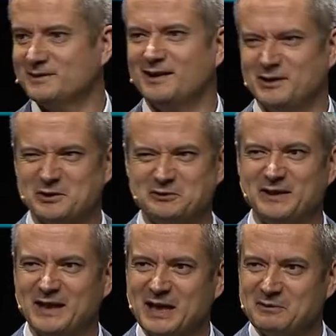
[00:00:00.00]
Uh, you're all
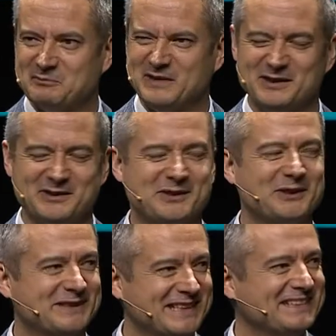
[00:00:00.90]
thinking about me in a
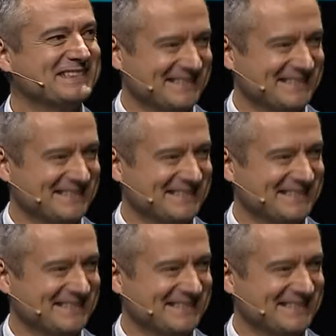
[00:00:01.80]
skirt now.